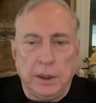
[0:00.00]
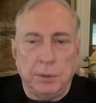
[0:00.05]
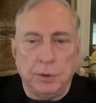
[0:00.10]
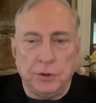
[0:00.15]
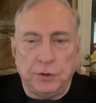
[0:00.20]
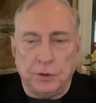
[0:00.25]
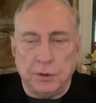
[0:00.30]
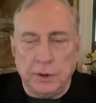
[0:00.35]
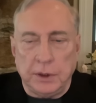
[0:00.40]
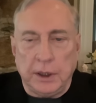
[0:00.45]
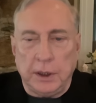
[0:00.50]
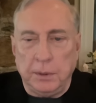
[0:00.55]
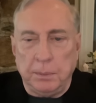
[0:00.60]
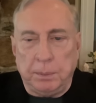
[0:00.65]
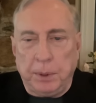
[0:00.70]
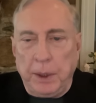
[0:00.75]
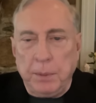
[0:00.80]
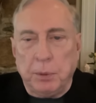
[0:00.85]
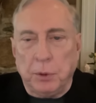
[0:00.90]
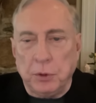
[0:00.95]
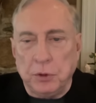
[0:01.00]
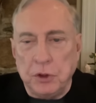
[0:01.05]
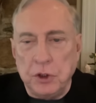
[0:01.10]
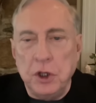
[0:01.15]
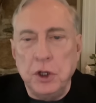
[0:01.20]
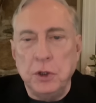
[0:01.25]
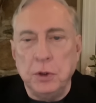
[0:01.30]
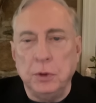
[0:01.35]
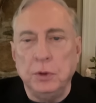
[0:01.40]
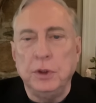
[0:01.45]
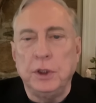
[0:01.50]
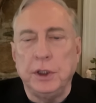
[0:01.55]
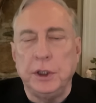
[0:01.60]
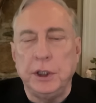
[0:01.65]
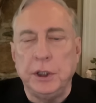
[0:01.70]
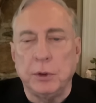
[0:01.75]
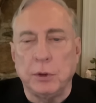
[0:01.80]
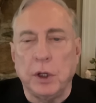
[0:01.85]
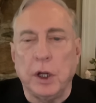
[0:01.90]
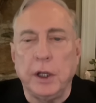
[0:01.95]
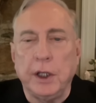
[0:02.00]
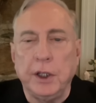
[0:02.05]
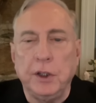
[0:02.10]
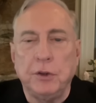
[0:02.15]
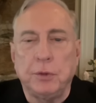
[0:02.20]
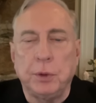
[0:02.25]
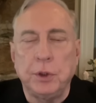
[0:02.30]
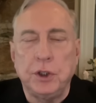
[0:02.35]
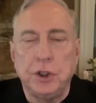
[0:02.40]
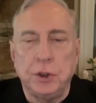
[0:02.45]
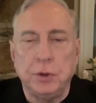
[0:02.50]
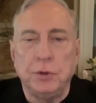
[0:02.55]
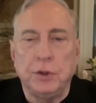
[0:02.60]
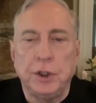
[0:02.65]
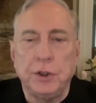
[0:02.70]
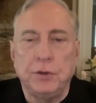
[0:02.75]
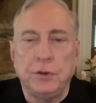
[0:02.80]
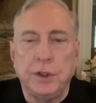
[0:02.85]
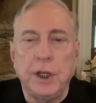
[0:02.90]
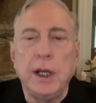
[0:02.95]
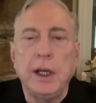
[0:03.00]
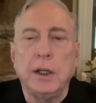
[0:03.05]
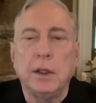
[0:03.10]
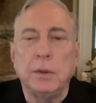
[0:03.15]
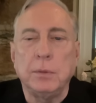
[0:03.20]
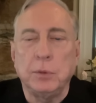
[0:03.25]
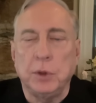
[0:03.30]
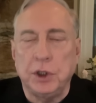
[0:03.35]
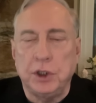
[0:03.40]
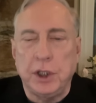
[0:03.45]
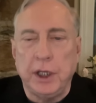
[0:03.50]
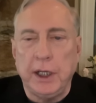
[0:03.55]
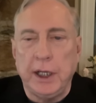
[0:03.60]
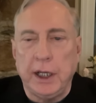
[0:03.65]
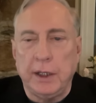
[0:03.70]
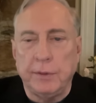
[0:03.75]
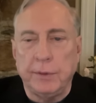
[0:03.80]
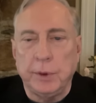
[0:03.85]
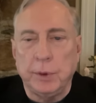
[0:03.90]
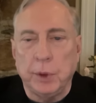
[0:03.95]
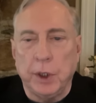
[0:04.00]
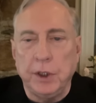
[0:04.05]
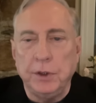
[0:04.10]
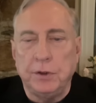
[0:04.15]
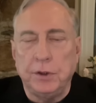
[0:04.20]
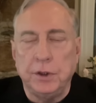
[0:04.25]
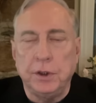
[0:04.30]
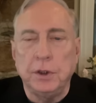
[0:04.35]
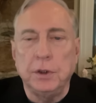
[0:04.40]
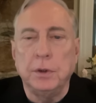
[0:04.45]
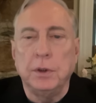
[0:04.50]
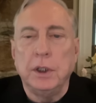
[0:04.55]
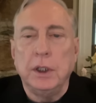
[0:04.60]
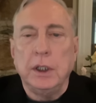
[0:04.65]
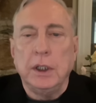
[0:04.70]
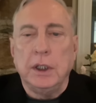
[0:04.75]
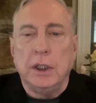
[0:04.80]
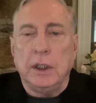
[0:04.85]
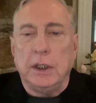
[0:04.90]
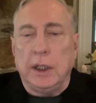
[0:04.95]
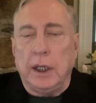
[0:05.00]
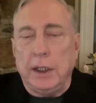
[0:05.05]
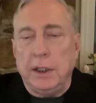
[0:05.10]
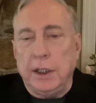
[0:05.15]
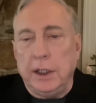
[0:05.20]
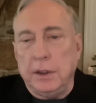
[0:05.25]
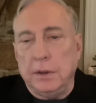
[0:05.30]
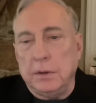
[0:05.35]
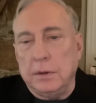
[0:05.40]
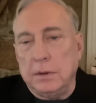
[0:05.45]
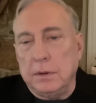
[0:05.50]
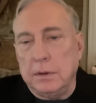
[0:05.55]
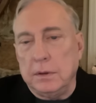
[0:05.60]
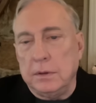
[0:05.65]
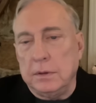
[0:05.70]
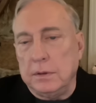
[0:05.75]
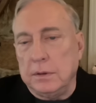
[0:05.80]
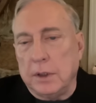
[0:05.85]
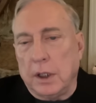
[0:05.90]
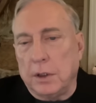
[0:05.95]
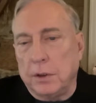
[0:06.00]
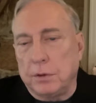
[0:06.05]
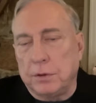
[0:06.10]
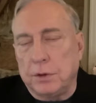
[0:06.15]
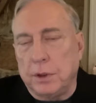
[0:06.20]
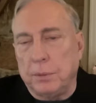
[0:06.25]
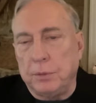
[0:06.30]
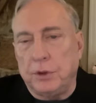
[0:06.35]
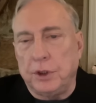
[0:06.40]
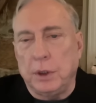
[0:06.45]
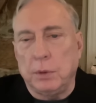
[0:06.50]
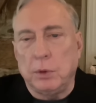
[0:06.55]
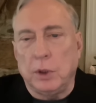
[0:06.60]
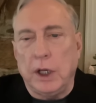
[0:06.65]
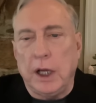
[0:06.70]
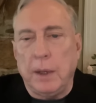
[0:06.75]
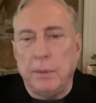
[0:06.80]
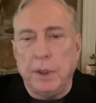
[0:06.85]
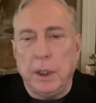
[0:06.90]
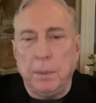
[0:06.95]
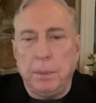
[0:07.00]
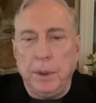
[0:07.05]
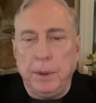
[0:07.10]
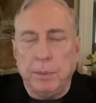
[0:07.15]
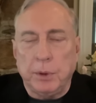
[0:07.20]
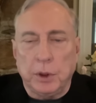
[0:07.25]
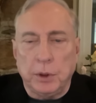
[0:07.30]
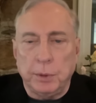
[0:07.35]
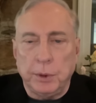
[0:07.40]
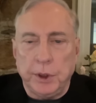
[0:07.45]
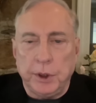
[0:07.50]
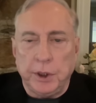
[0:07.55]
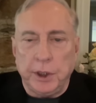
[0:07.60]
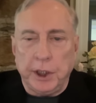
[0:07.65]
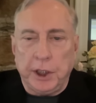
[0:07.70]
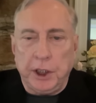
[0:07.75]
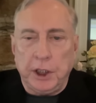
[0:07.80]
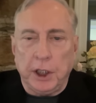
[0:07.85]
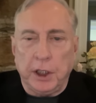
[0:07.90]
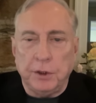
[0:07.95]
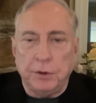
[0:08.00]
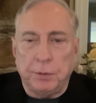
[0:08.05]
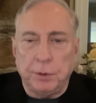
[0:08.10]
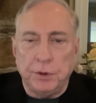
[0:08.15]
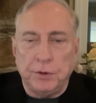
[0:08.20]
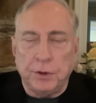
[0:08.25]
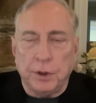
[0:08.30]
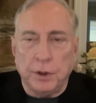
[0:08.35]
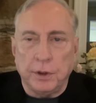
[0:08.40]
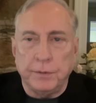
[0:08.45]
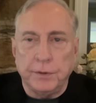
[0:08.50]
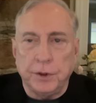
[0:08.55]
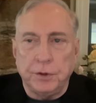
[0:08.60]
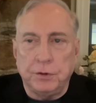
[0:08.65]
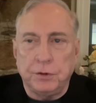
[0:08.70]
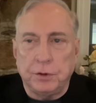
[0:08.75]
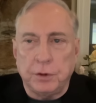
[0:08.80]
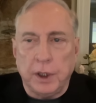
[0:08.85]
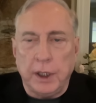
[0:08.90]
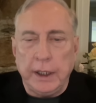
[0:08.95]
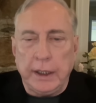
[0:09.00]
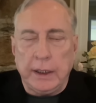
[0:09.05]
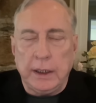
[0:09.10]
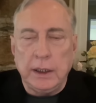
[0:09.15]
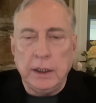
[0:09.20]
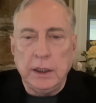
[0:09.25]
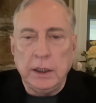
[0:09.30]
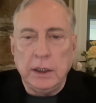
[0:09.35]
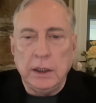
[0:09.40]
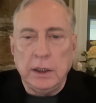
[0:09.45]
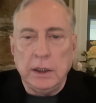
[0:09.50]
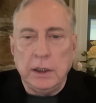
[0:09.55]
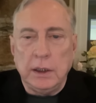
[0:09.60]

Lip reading: There was that people knew that the Iranians would shoot this down, which they had every right to do. And then Donald Trump said, well, how many people are we going to kill as a result of this strike?